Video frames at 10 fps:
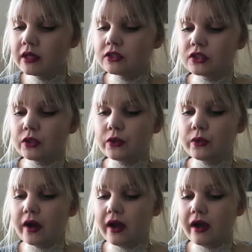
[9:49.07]

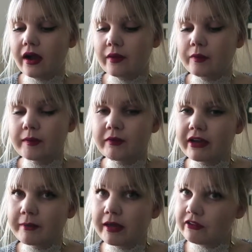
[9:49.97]
So I probably
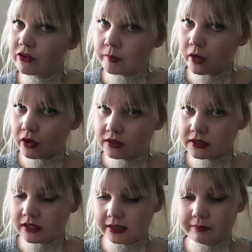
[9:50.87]
recommend, if you're
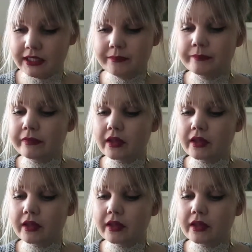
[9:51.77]
blonde like me